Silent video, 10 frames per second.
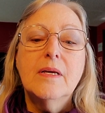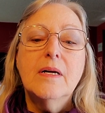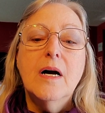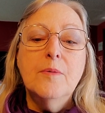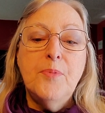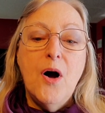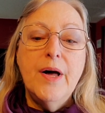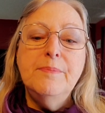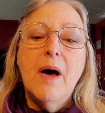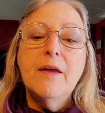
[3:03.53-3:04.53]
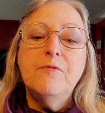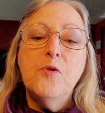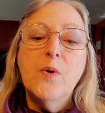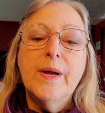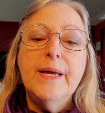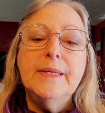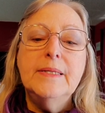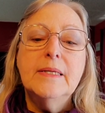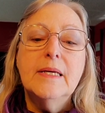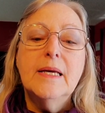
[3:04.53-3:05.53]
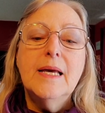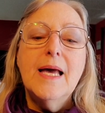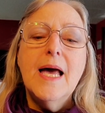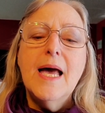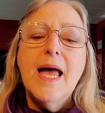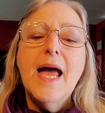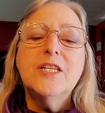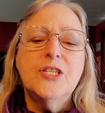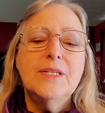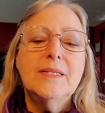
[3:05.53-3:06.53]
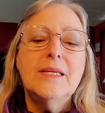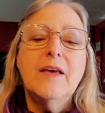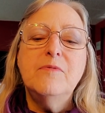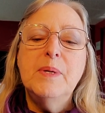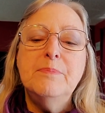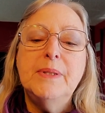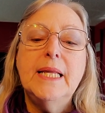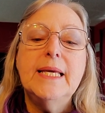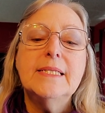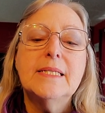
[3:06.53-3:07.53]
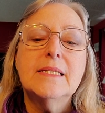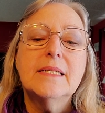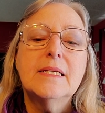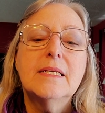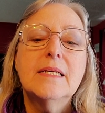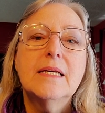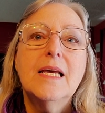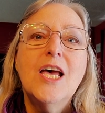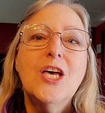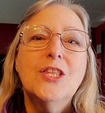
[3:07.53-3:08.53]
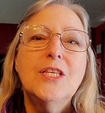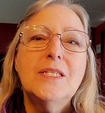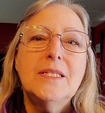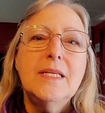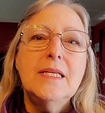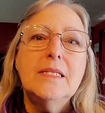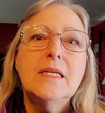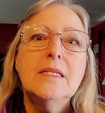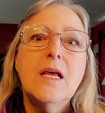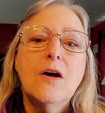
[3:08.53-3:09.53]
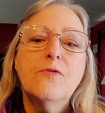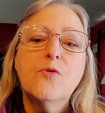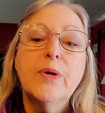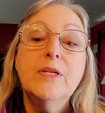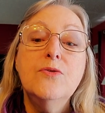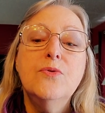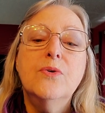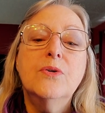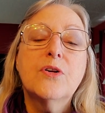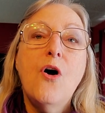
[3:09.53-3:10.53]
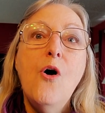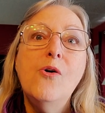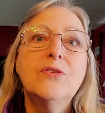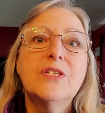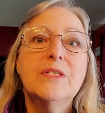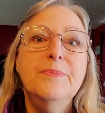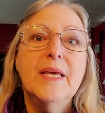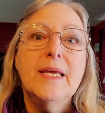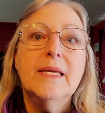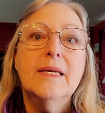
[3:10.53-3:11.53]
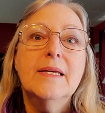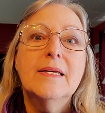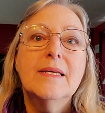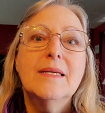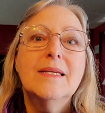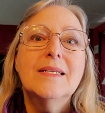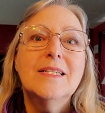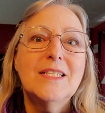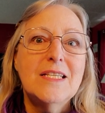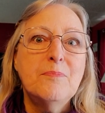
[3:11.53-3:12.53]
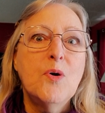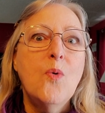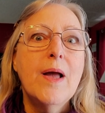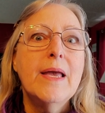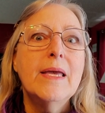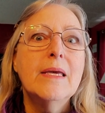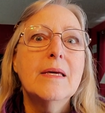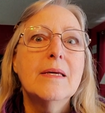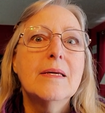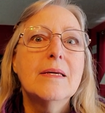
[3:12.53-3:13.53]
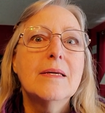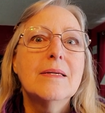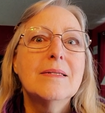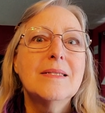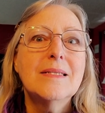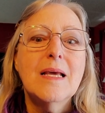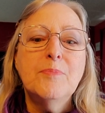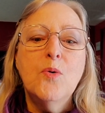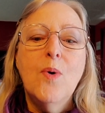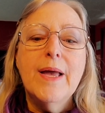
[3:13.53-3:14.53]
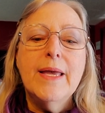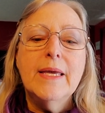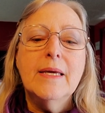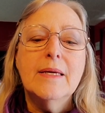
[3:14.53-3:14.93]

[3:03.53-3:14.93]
Upon my forehead, ashes have been placed. The season of renewal calls to me. Step away, step away.